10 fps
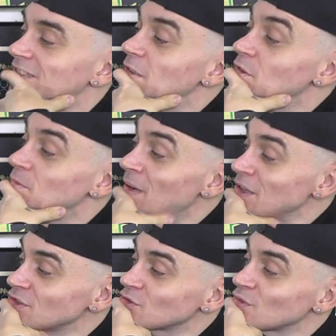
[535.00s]
So
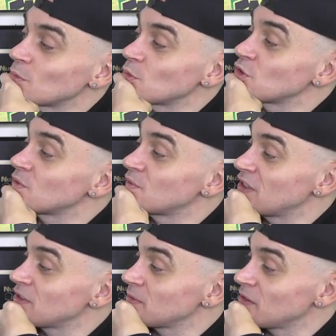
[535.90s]
Parsons Green was your
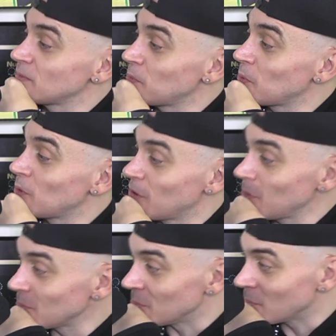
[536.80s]
first port of
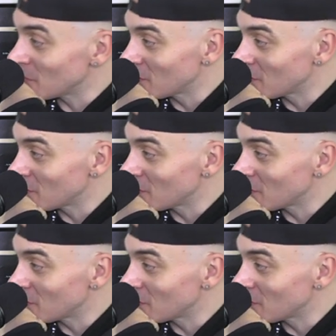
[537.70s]
call?